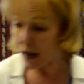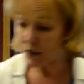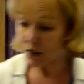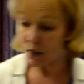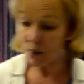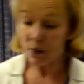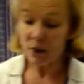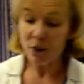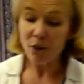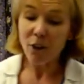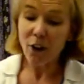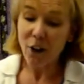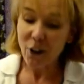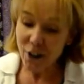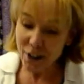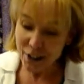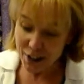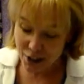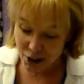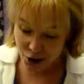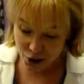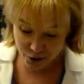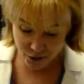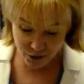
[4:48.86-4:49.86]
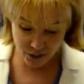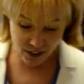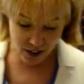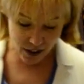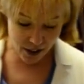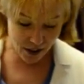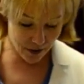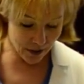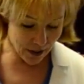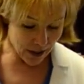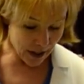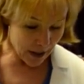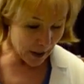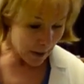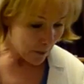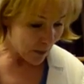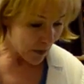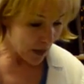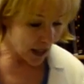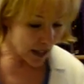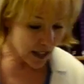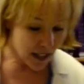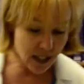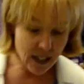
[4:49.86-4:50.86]
to be very careful of,
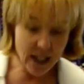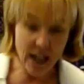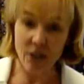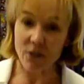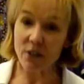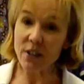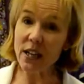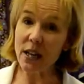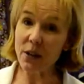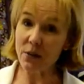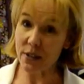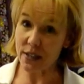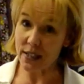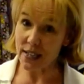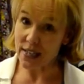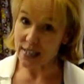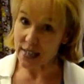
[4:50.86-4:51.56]
that every now and again